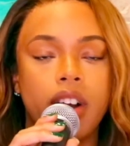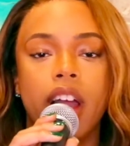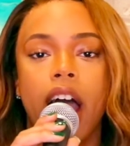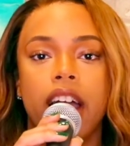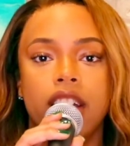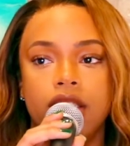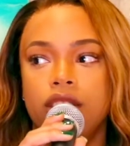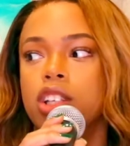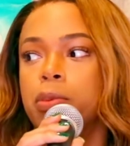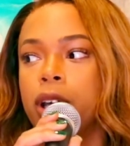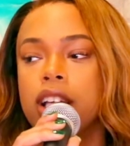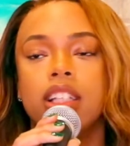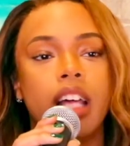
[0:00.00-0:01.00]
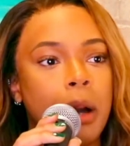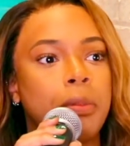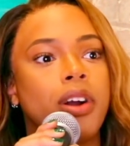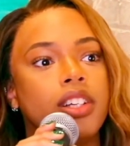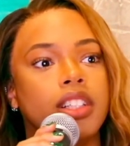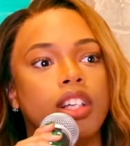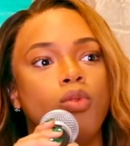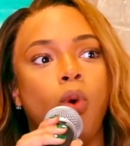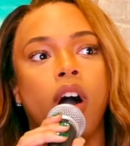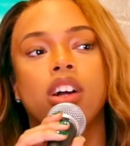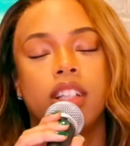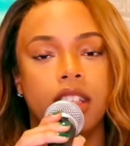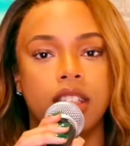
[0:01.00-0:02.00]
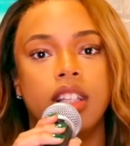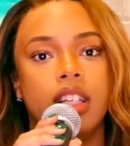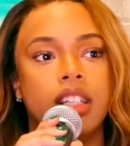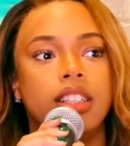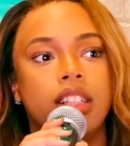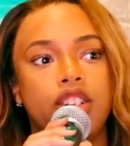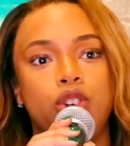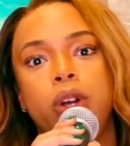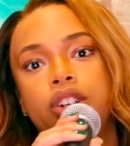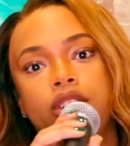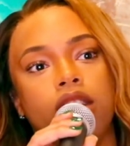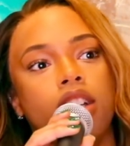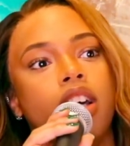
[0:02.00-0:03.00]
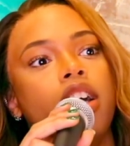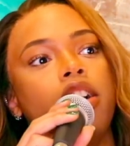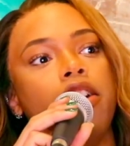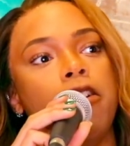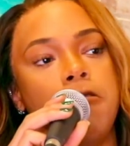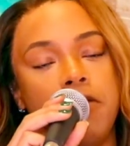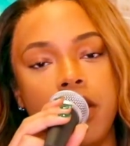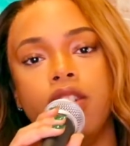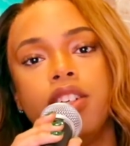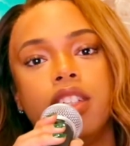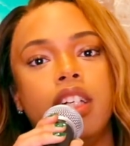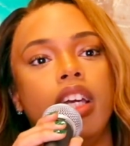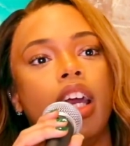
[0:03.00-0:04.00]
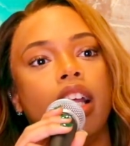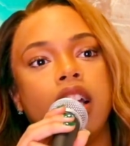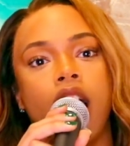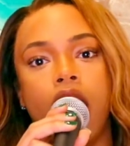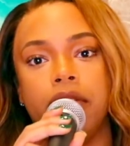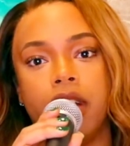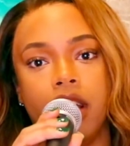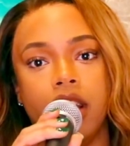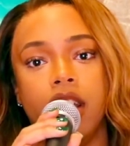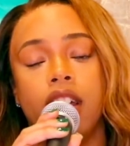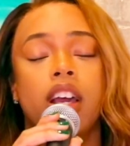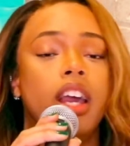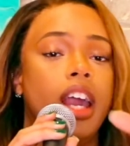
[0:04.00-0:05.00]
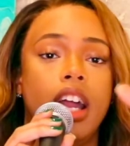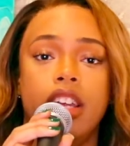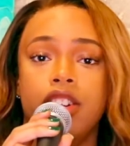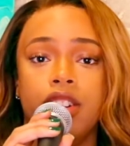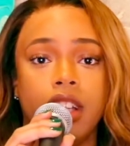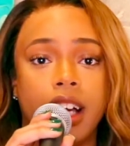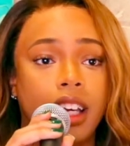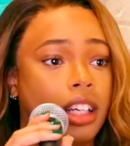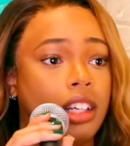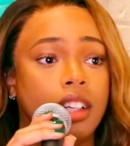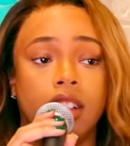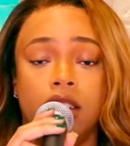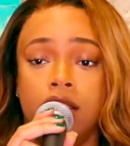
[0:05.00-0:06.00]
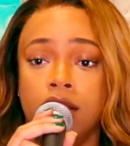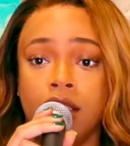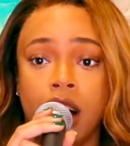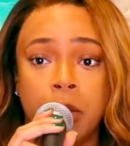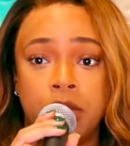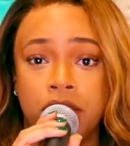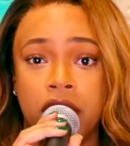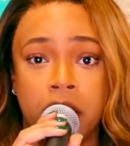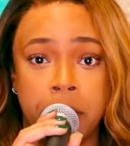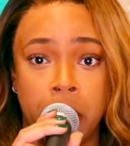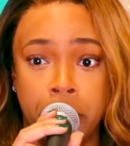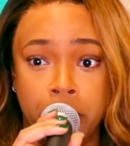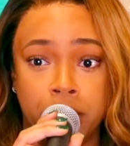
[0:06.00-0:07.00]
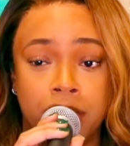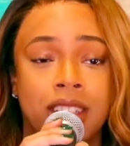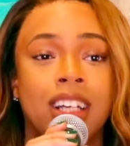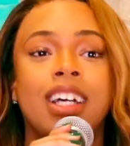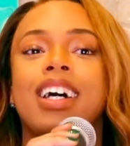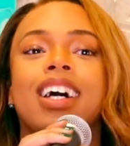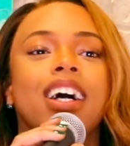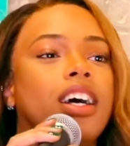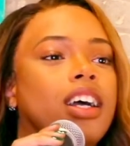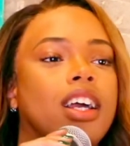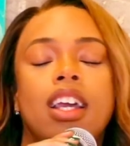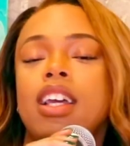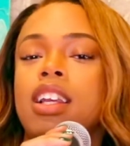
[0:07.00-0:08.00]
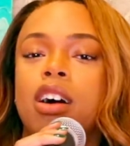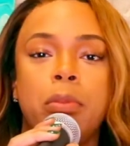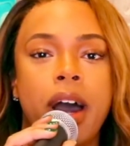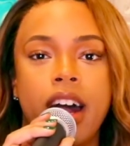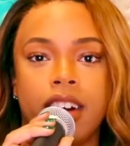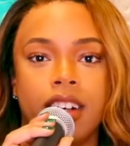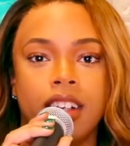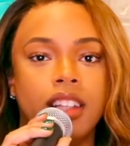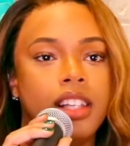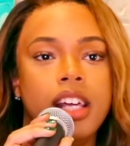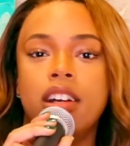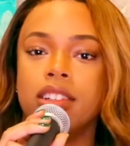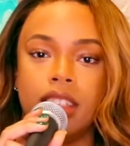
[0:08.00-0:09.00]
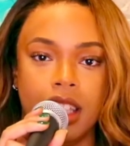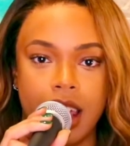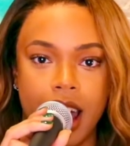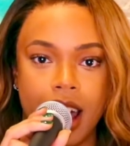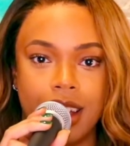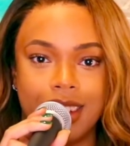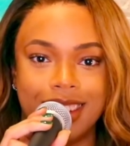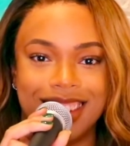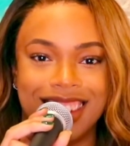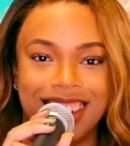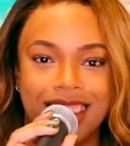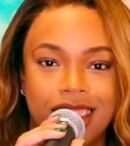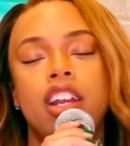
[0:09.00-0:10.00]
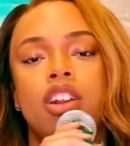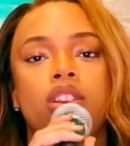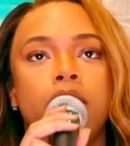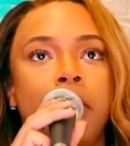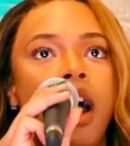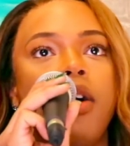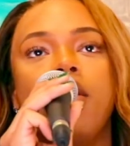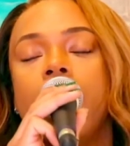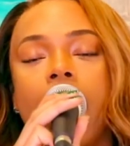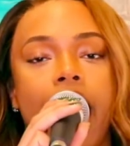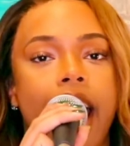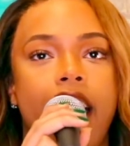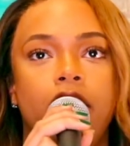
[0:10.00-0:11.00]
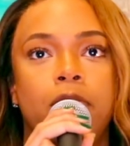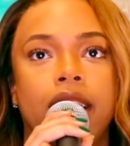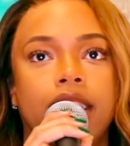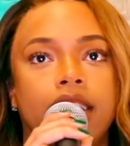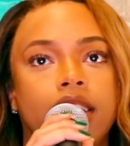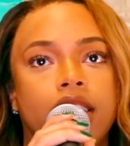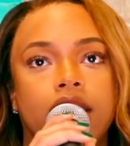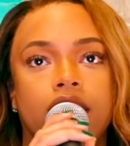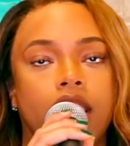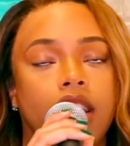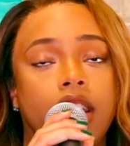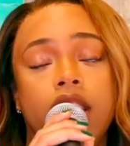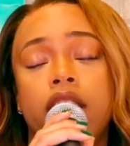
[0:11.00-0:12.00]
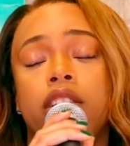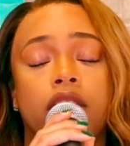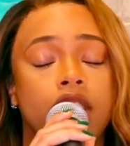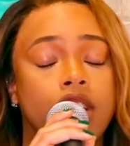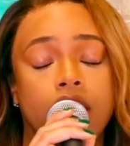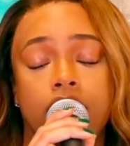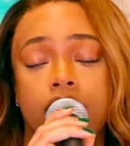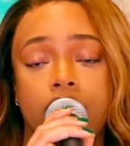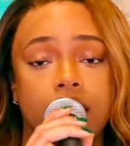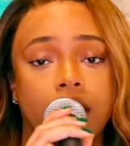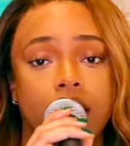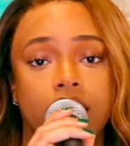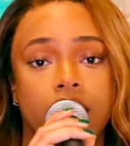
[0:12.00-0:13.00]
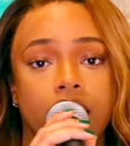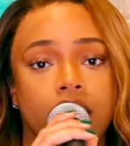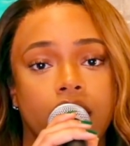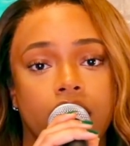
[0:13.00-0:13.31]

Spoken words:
okay, I can do this because that person walked into this situation fearlessly and confidently. And you're like, girl, I was shaking in my boots. It don't matter. They don't see that. I know the power that I have by literally just existing.